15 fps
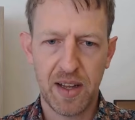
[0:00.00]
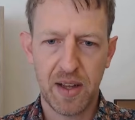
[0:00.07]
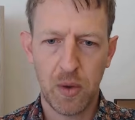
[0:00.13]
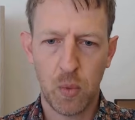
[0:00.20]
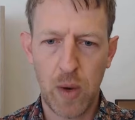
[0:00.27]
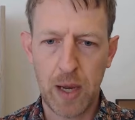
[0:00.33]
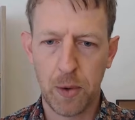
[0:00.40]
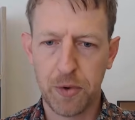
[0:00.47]

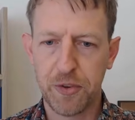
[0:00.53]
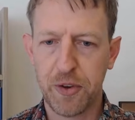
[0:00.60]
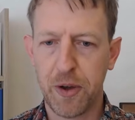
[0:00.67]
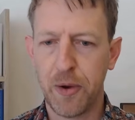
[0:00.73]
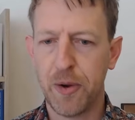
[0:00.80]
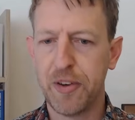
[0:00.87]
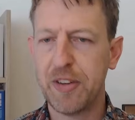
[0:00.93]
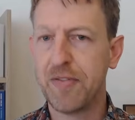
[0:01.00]
while
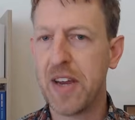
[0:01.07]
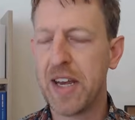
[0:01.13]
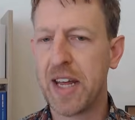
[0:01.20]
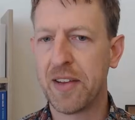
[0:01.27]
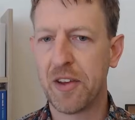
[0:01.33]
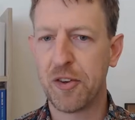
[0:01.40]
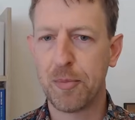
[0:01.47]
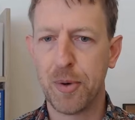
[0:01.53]
also defending
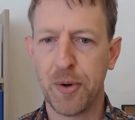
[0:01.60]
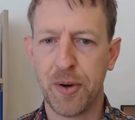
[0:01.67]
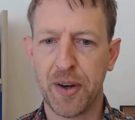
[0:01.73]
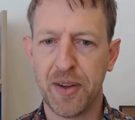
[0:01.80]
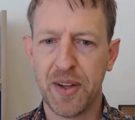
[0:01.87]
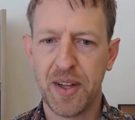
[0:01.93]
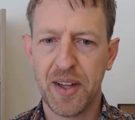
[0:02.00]
this pawn.